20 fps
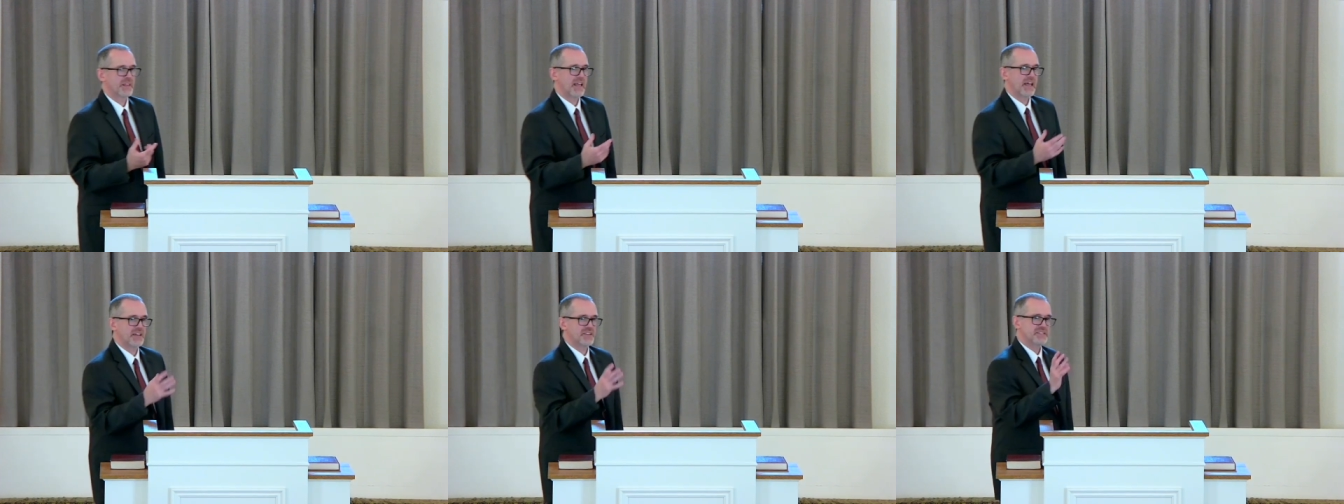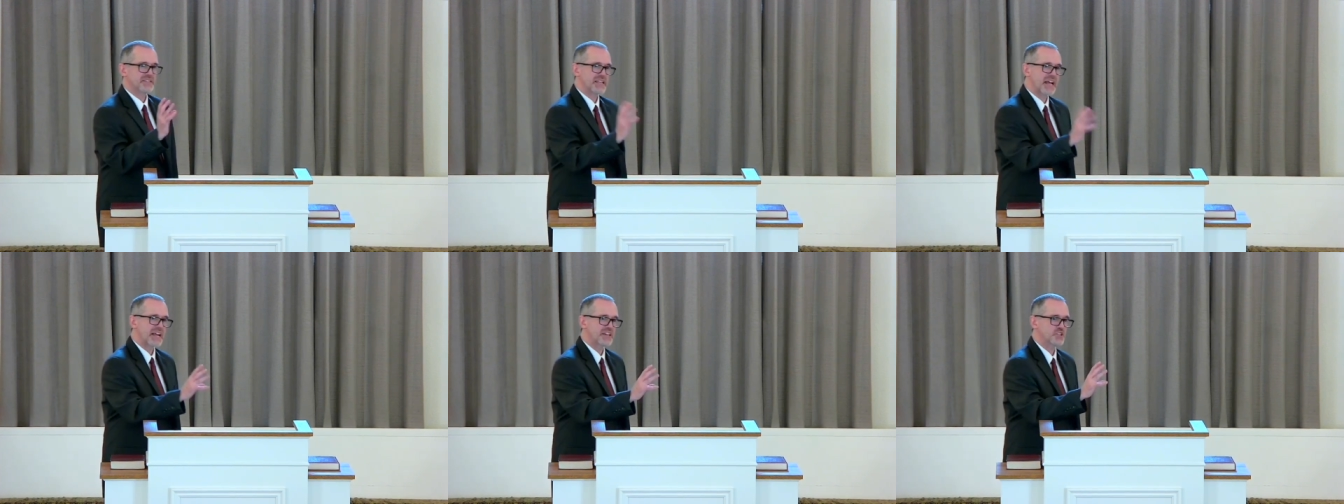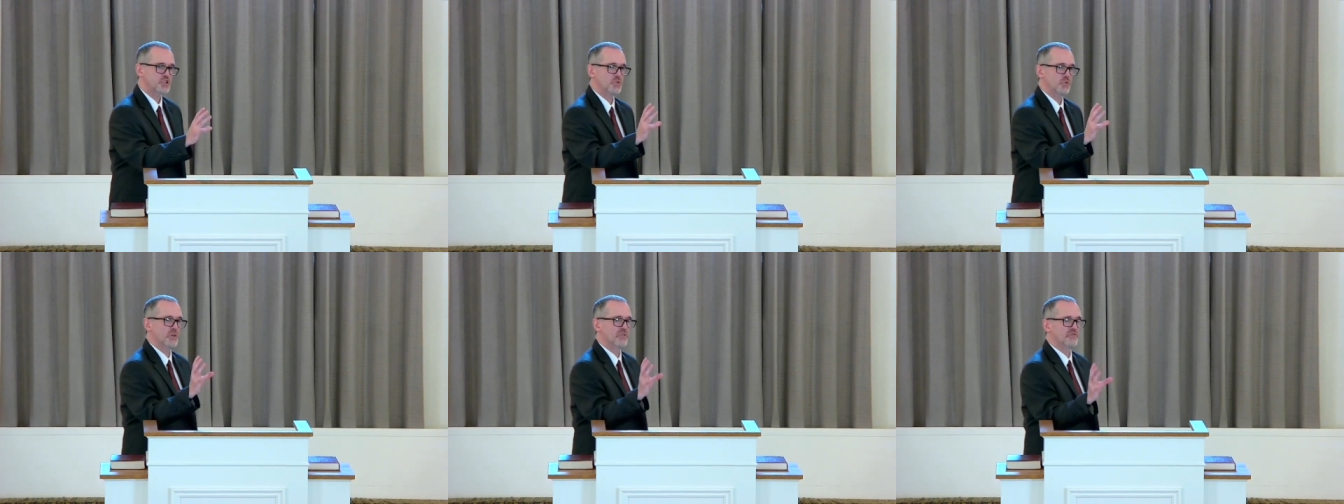And the
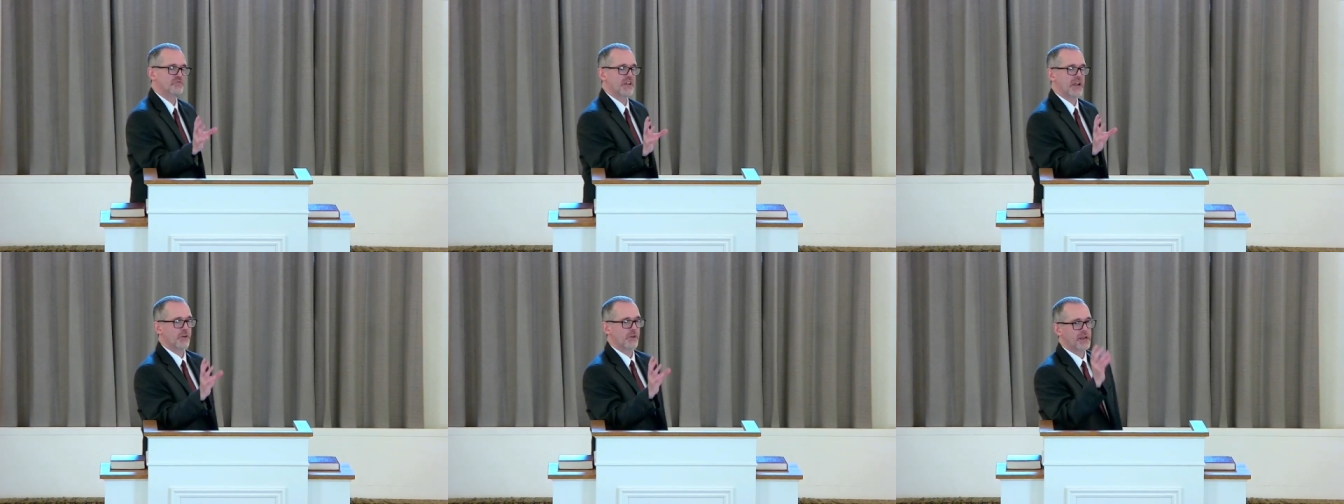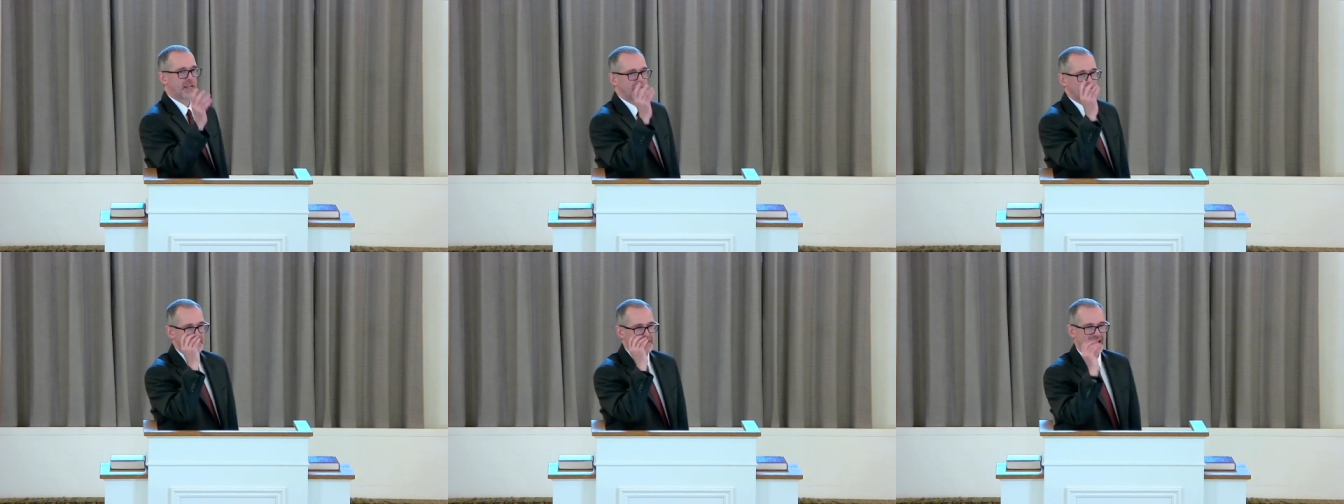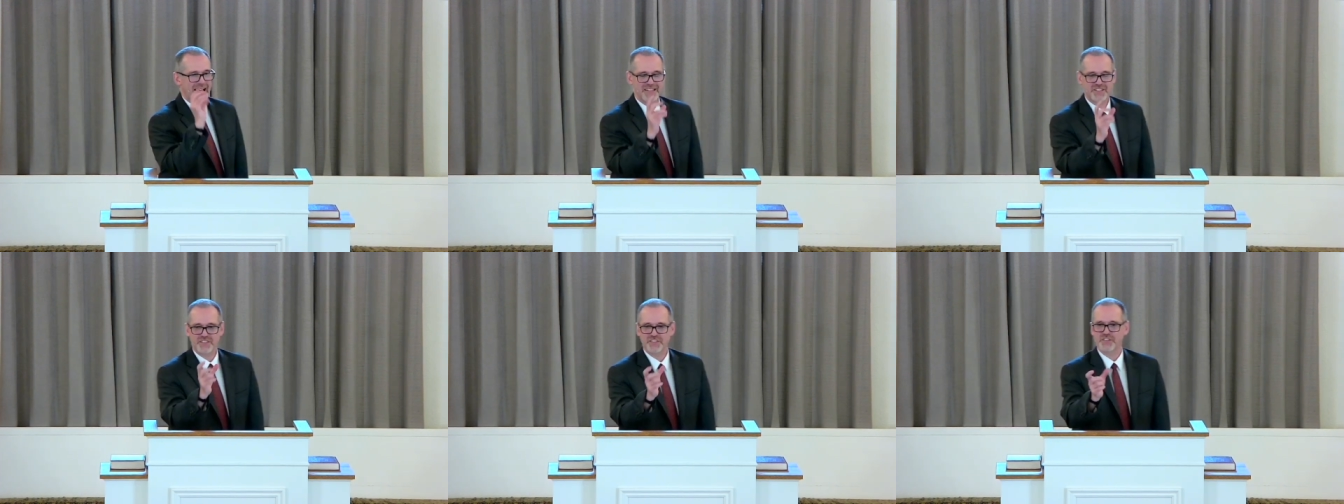textual variant
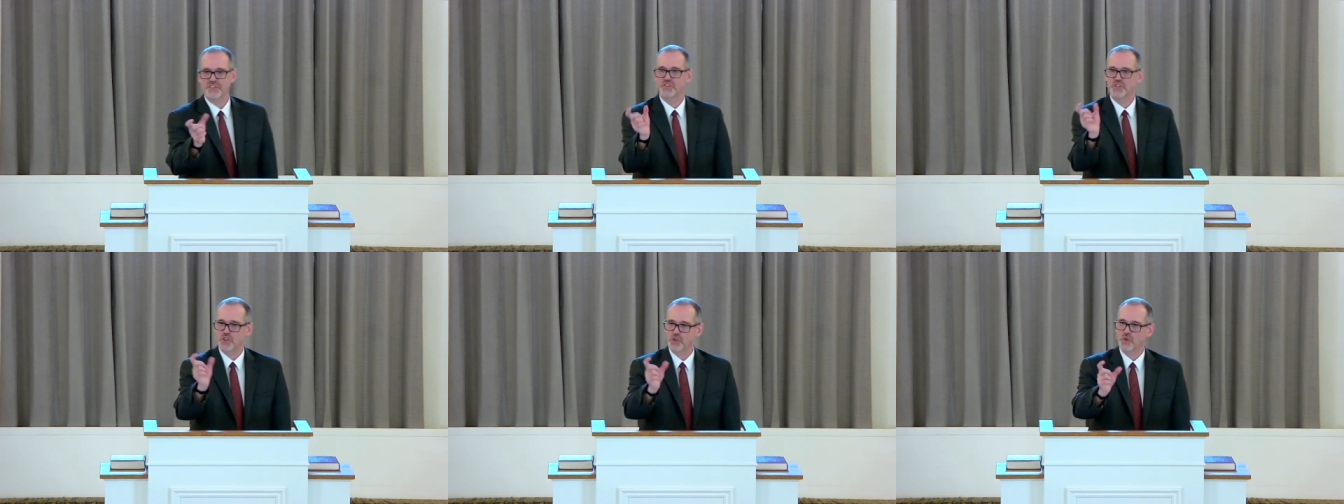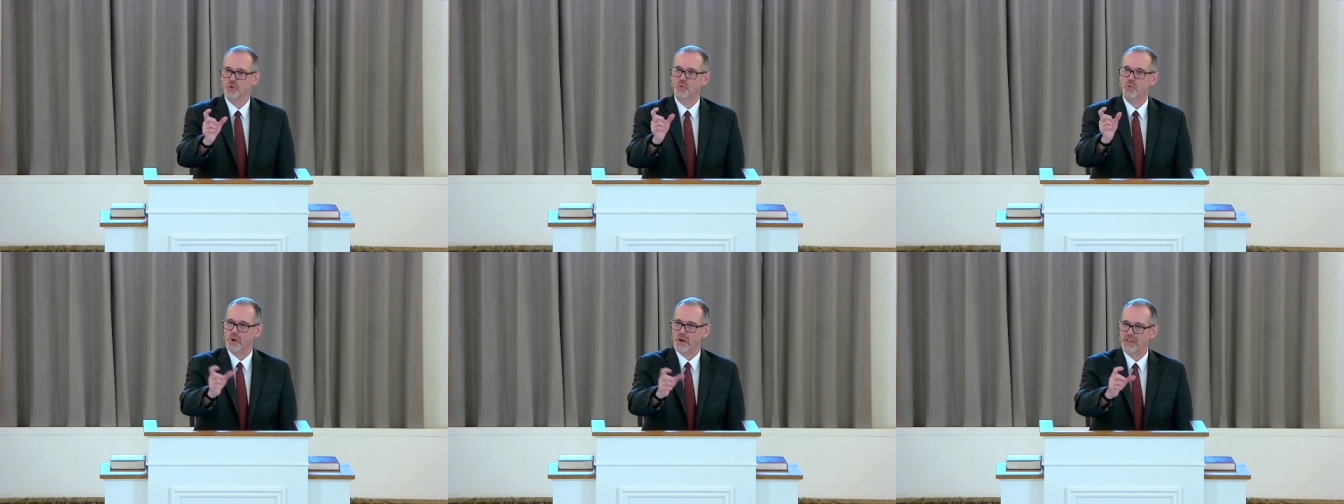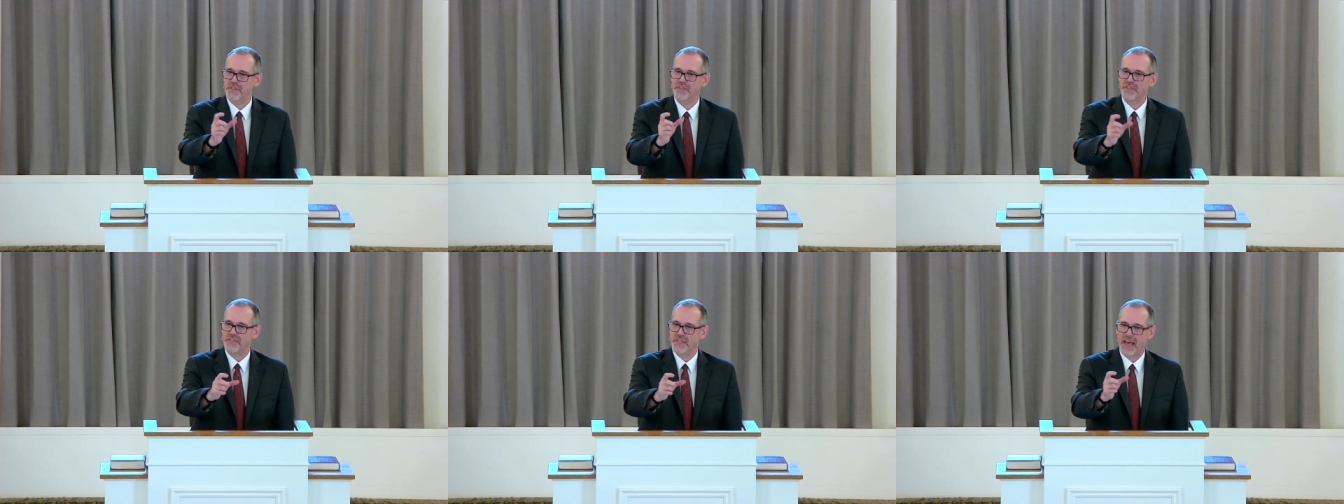has to do
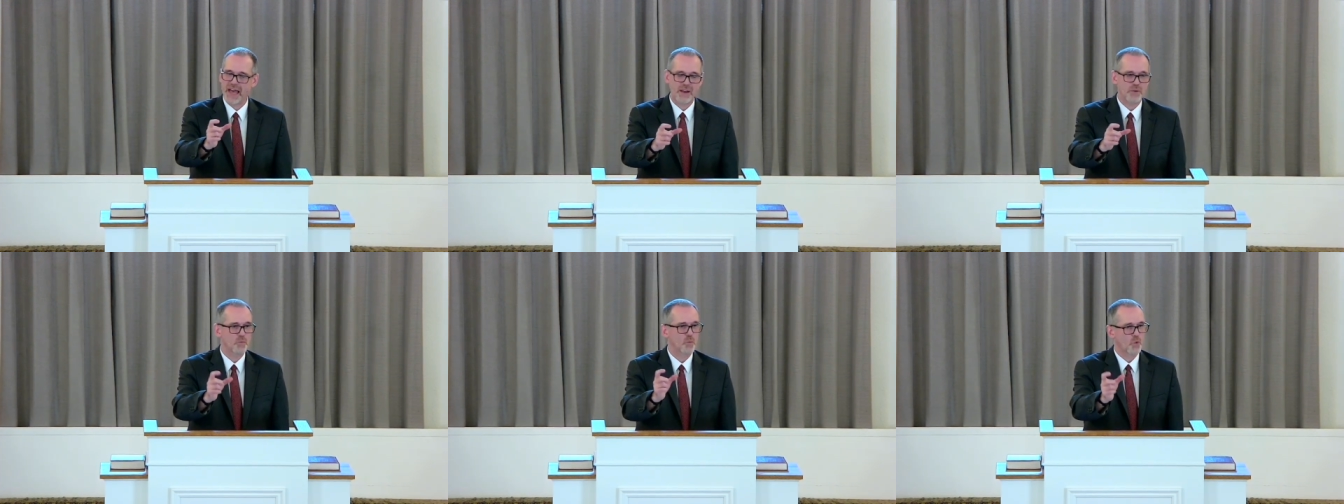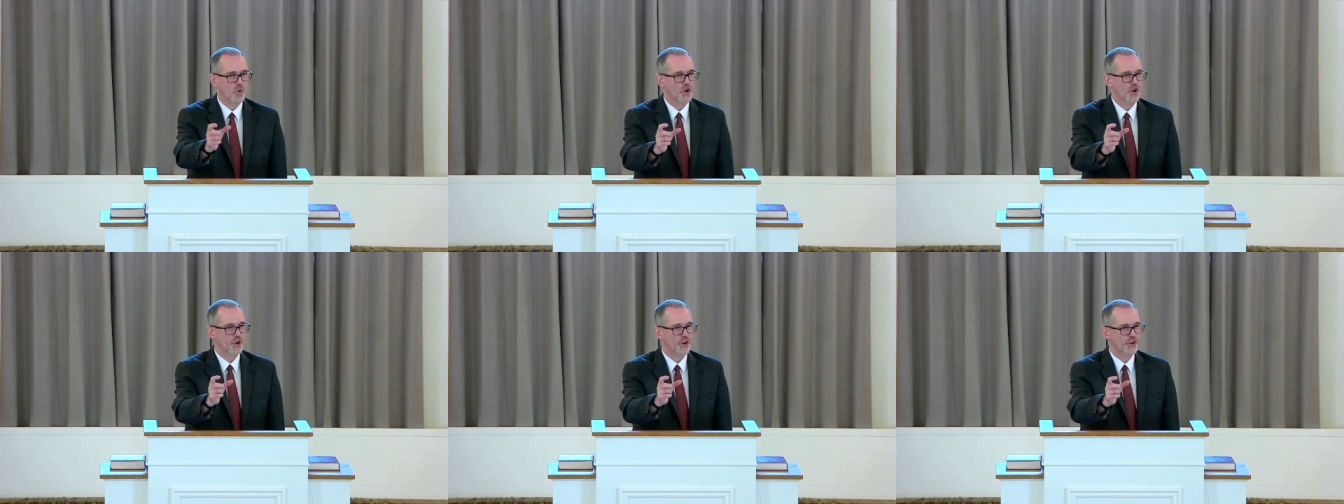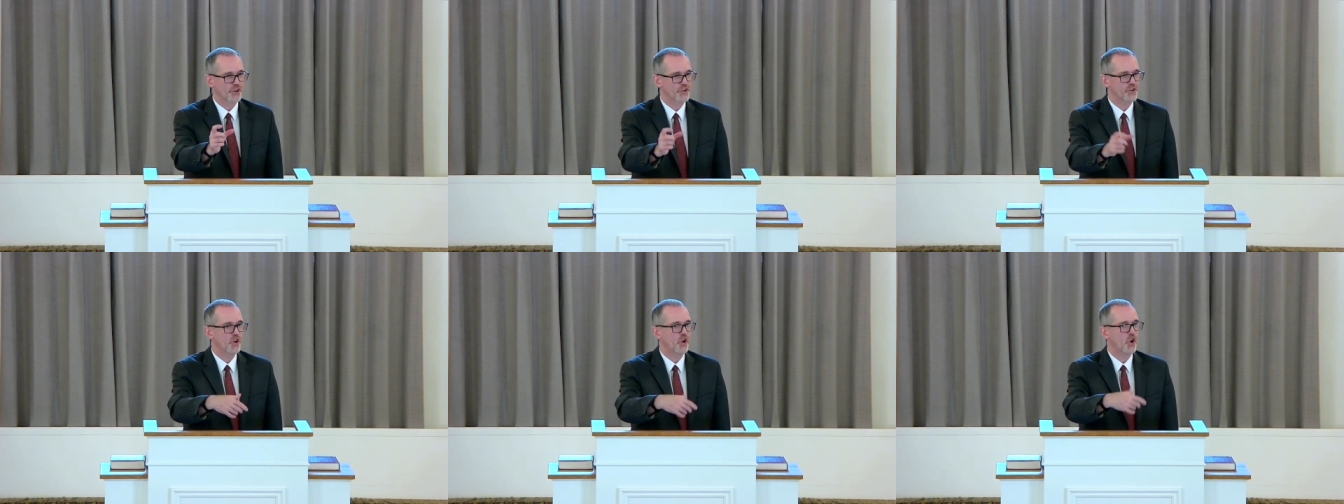with that
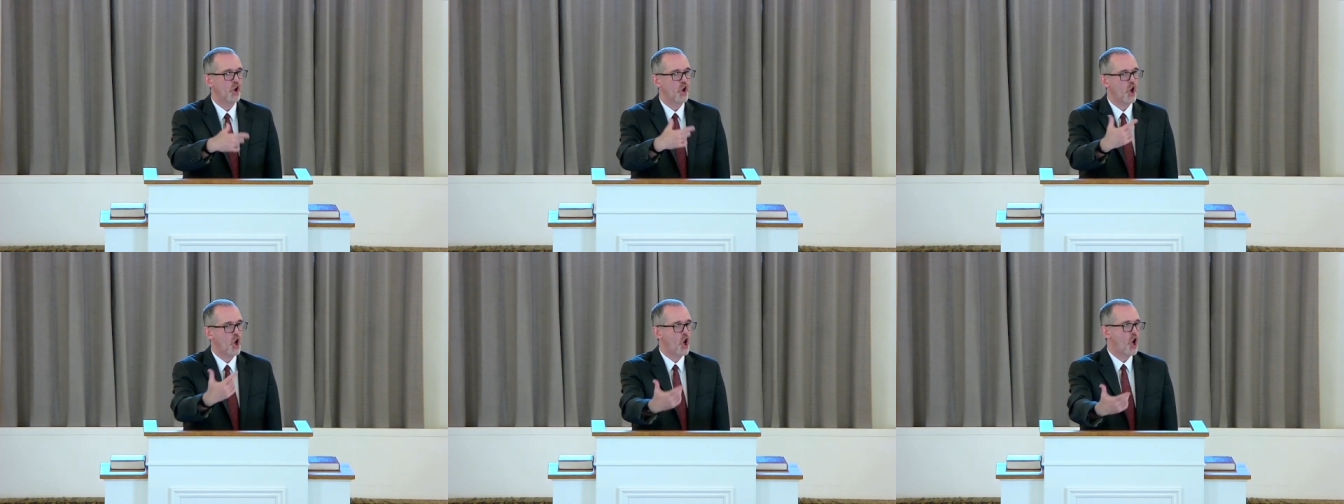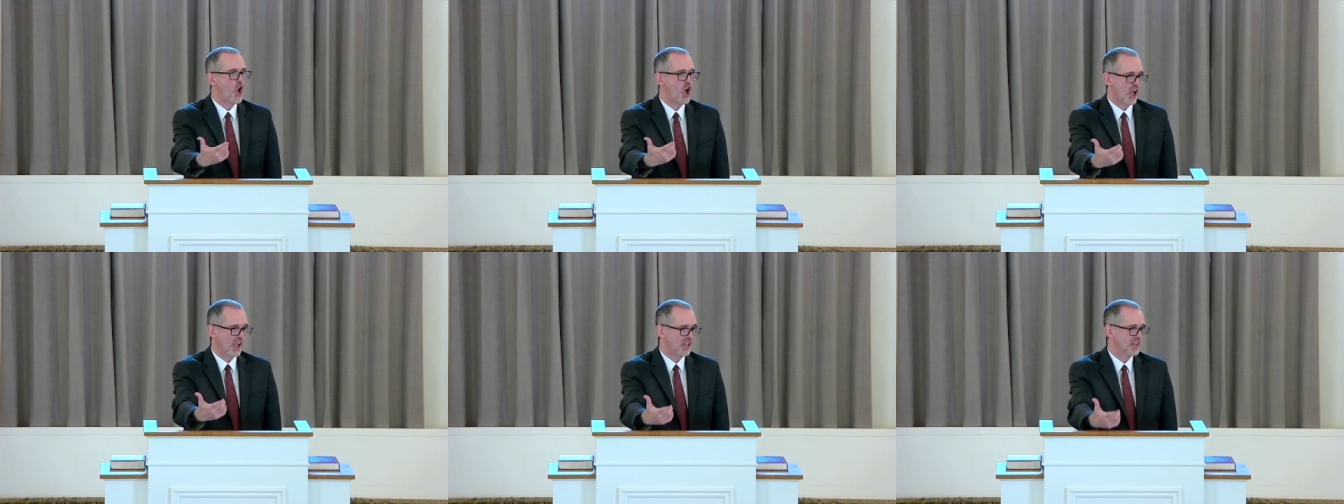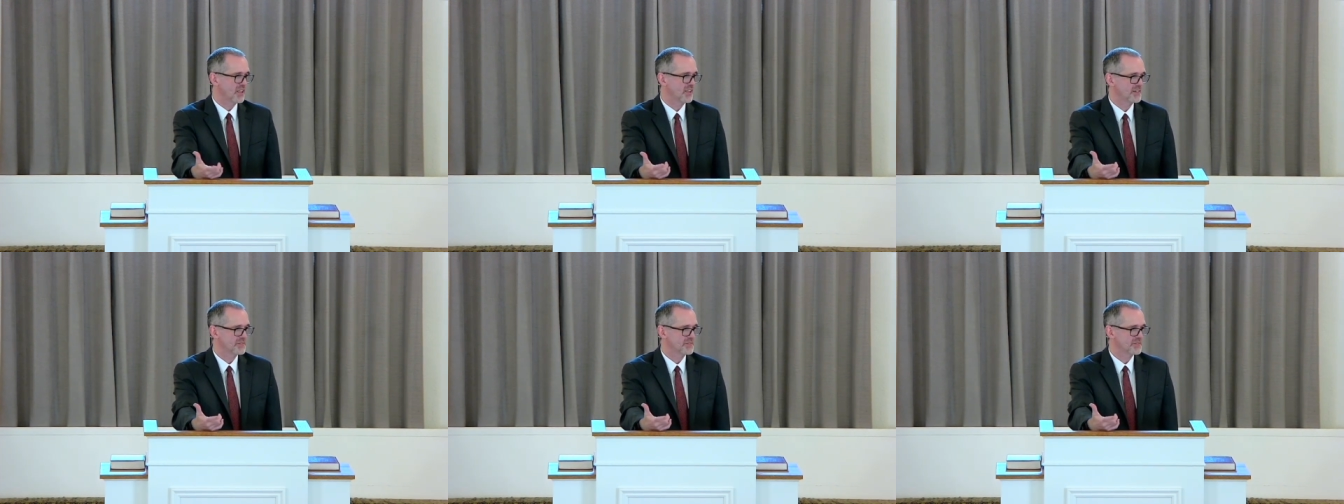word all.